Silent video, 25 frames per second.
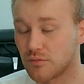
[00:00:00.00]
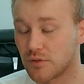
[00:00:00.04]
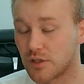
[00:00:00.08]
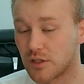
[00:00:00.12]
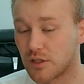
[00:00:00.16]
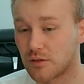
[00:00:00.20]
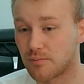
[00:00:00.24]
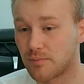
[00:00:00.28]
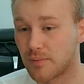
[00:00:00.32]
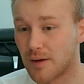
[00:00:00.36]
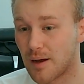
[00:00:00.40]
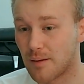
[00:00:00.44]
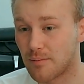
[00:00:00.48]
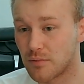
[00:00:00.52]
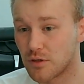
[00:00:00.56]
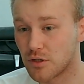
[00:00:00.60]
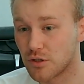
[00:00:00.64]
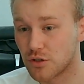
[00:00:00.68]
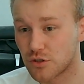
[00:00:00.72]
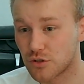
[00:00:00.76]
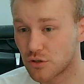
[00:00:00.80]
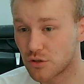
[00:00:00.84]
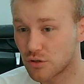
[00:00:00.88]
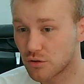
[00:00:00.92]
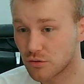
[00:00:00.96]
that
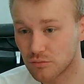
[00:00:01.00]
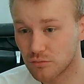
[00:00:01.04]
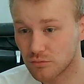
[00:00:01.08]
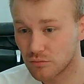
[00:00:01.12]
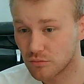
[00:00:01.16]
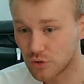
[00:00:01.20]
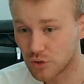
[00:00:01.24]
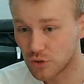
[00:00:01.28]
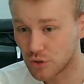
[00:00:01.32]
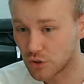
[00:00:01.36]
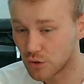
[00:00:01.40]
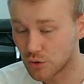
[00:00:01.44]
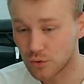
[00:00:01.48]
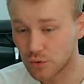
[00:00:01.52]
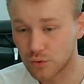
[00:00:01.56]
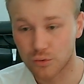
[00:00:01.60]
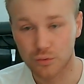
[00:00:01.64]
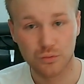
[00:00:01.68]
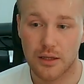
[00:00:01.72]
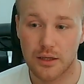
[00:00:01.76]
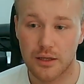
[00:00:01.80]
published you.